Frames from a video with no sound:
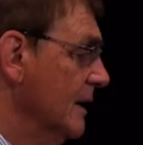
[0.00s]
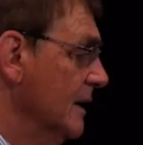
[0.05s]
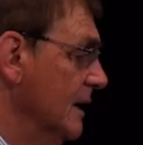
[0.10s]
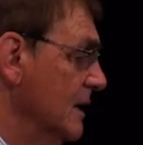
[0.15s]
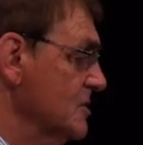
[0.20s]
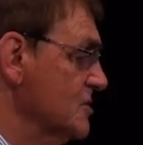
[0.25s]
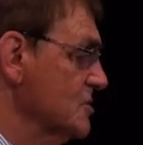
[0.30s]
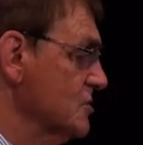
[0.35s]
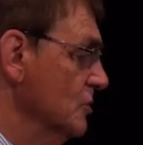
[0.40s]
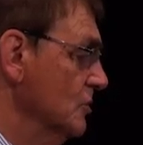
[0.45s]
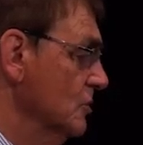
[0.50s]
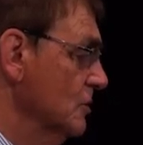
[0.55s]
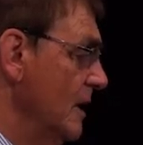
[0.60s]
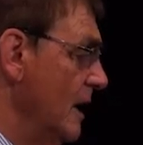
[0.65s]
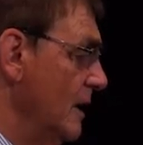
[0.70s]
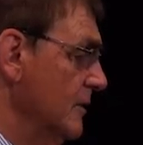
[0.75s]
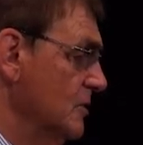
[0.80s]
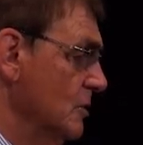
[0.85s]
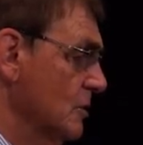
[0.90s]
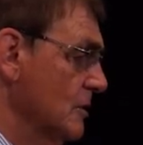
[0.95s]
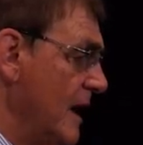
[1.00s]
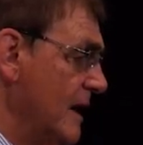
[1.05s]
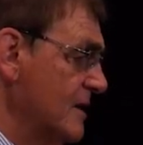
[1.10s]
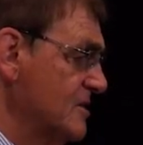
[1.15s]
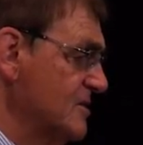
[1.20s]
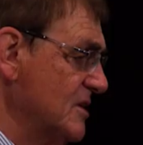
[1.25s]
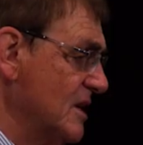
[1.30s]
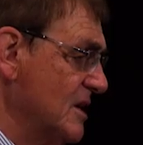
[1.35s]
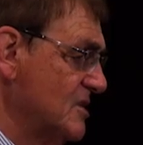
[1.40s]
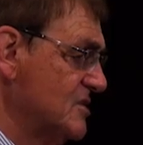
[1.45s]
against your, uh, your
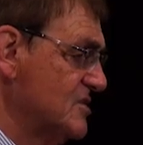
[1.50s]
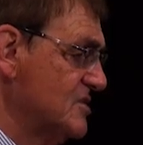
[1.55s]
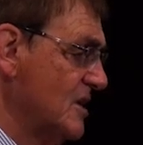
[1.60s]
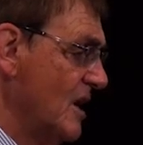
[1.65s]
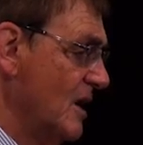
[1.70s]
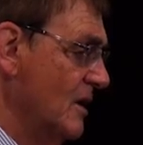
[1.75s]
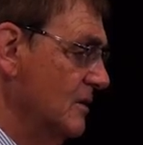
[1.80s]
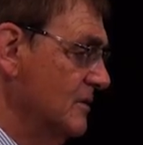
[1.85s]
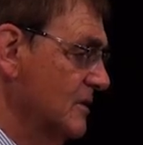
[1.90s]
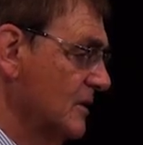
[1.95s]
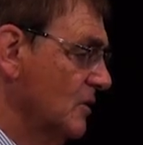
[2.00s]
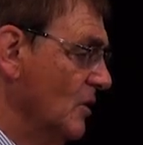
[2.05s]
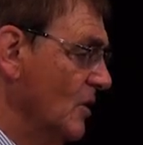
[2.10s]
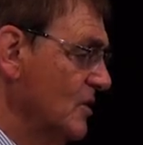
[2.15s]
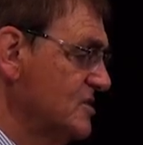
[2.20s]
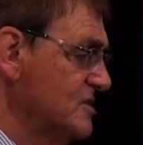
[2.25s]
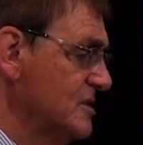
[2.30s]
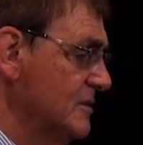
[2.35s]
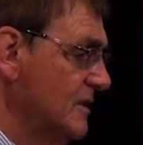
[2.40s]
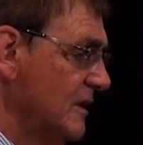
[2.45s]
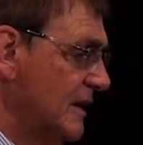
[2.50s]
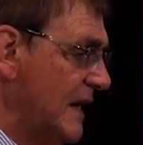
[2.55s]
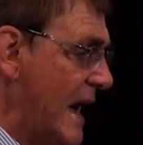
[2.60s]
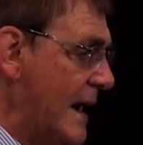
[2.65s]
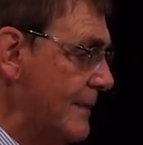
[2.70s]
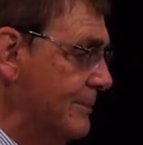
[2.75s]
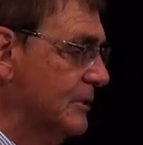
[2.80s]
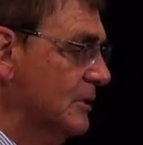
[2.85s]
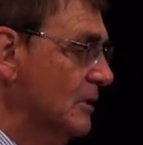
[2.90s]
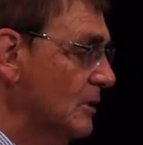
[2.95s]
assets. So the cost of the
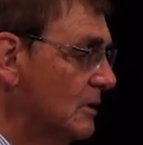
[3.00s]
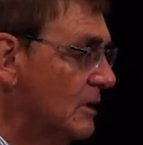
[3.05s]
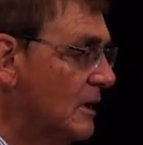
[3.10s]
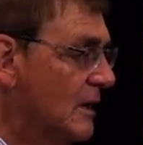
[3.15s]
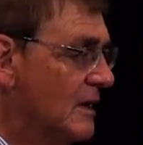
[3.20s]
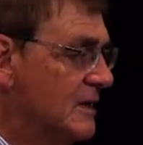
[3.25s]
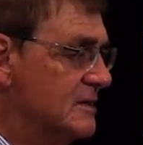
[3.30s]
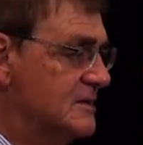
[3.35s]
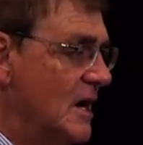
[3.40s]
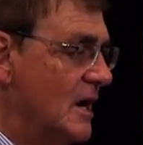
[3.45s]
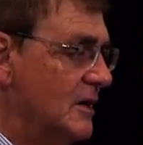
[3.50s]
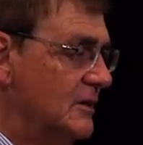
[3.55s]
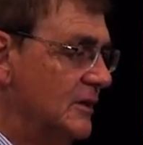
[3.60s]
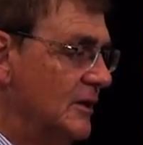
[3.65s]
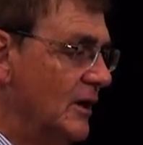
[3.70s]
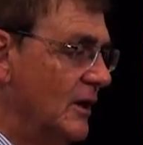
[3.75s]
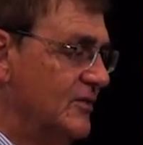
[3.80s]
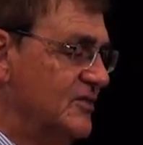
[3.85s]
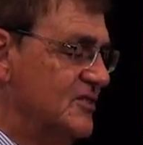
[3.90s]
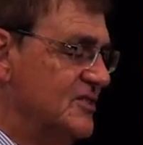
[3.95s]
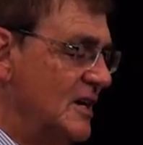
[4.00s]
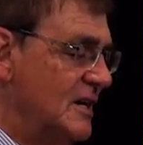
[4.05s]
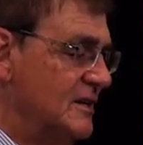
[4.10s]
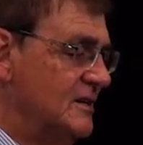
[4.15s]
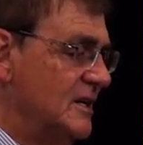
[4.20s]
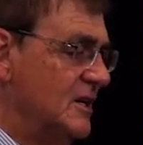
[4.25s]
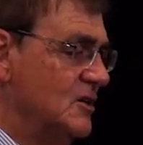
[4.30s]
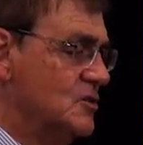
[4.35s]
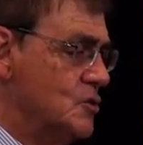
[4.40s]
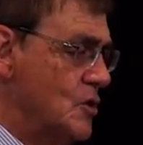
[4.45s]
capital totally
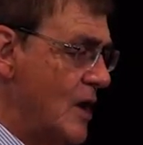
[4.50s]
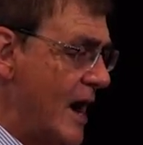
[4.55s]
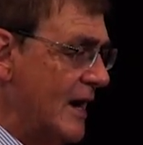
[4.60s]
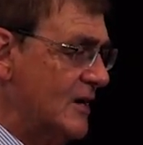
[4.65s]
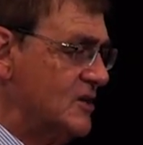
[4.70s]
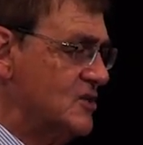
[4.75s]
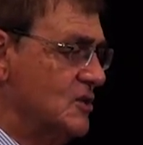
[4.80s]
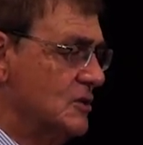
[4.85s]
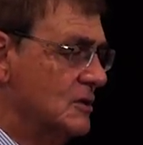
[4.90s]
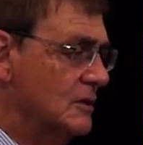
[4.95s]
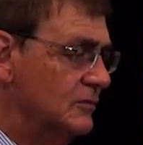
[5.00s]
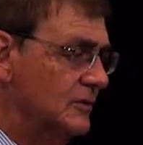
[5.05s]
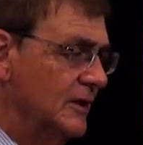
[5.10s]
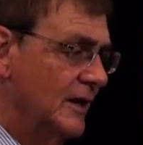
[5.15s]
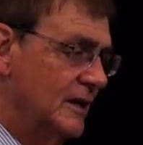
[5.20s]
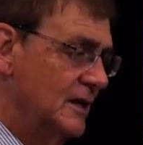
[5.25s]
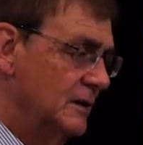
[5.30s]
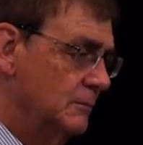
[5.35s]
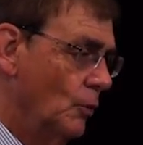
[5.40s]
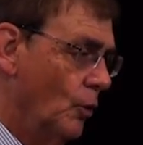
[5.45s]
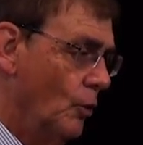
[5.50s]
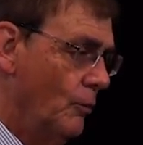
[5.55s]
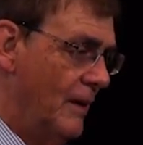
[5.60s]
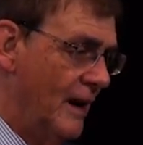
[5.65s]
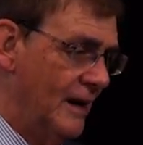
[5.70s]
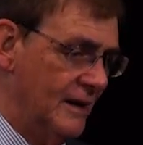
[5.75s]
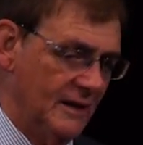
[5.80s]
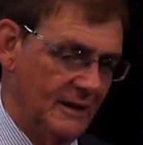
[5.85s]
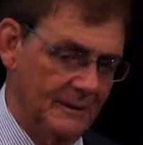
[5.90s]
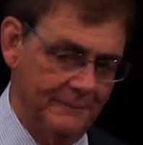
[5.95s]
offset the attraction of lending more
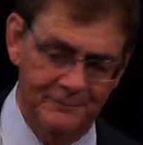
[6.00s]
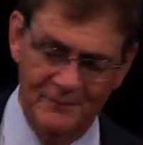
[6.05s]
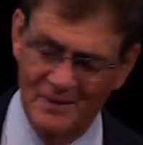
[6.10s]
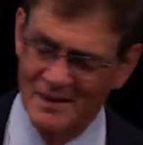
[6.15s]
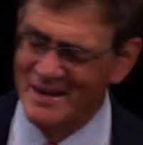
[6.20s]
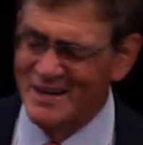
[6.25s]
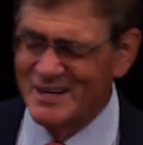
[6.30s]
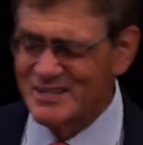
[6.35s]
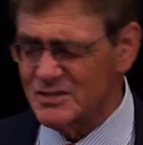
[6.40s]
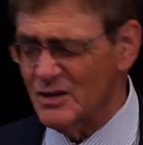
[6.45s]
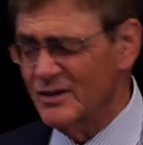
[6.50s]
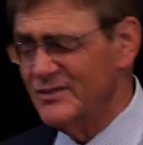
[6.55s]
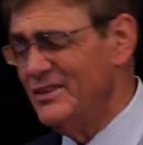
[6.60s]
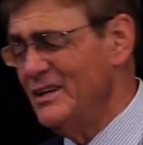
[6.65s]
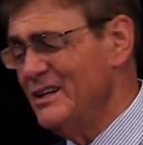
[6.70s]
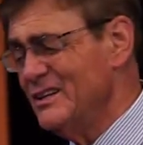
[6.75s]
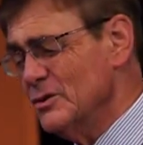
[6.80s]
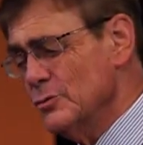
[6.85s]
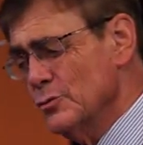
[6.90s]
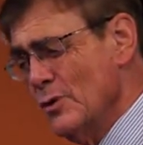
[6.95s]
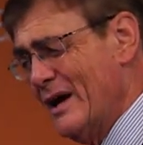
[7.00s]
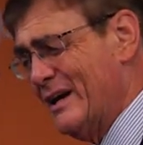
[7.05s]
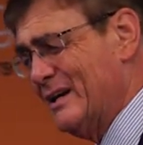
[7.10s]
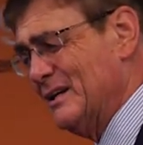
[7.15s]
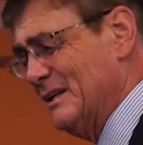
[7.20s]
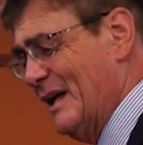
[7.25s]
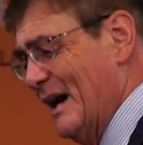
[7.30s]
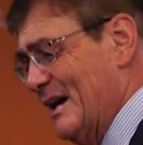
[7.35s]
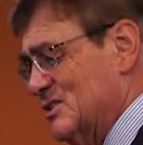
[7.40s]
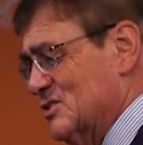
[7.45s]
money. So I think the
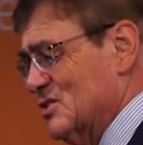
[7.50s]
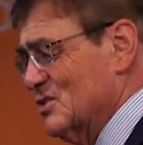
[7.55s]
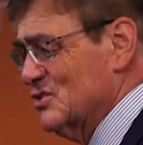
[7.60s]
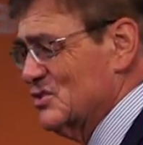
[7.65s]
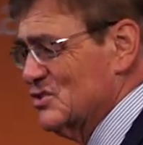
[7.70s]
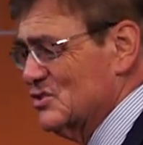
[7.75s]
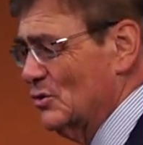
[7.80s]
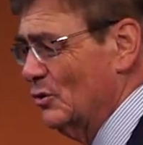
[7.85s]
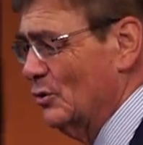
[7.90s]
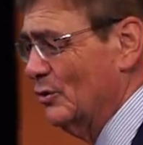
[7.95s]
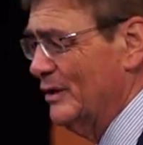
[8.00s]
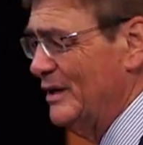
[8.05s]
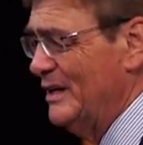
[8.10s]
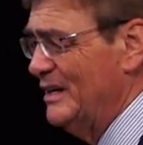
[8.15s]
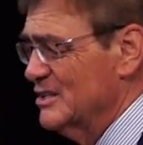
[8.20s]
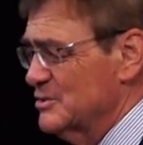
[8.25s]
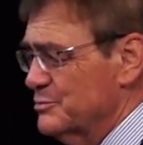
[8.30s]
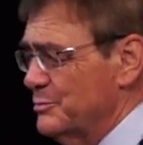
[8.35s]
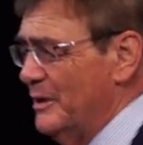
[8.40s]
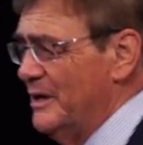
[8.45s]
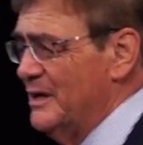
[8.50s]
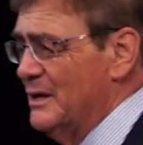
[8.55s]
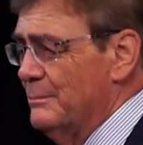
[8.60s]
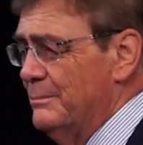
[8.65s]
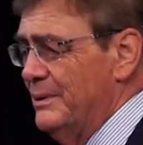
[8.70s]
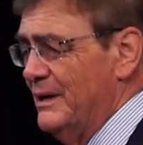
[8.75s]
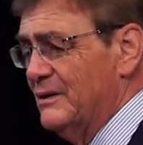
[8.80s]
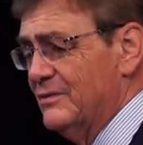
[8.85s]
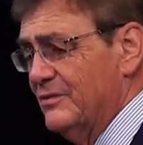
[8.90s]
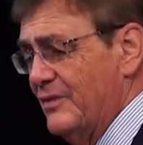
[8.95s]
regulation story has been a
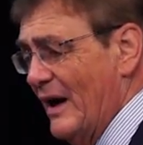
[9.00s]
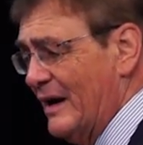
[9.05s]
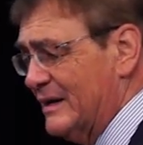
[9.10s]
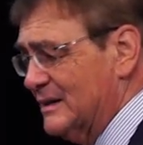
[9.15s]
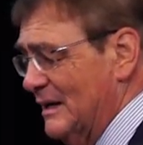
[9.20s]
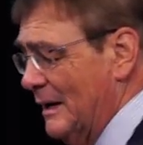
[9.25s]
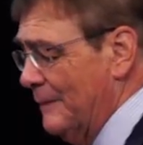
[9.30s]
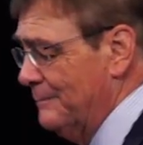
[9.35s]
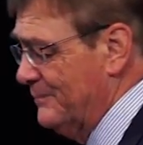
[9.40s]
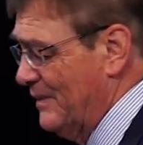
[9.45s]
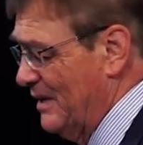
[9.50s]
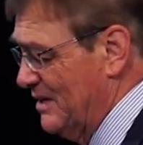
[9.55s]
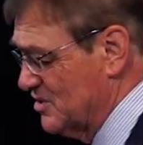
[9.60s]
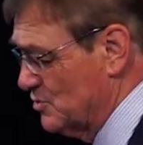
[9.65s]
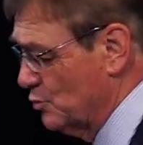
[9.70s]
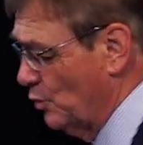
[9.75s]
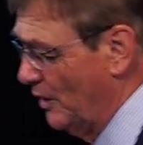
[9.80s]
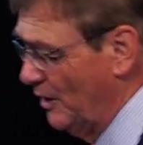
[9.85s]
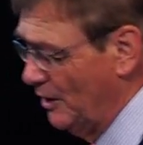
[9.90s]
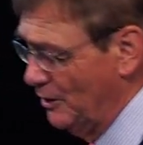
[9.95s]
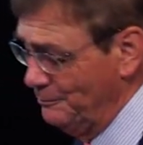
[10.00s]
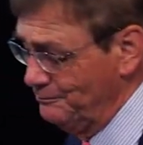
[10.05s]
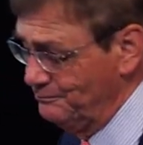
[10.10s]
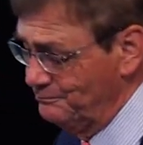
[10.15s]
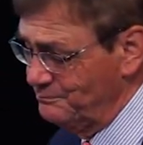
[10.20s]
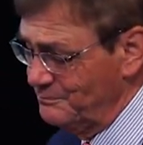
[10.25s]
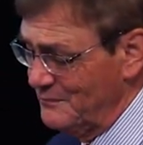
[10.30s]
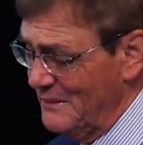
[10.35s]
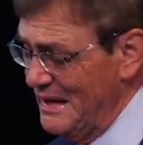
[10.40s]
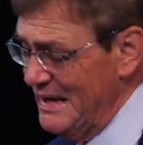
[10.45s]
big factor as
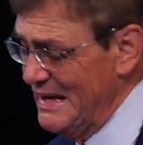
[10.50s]
well.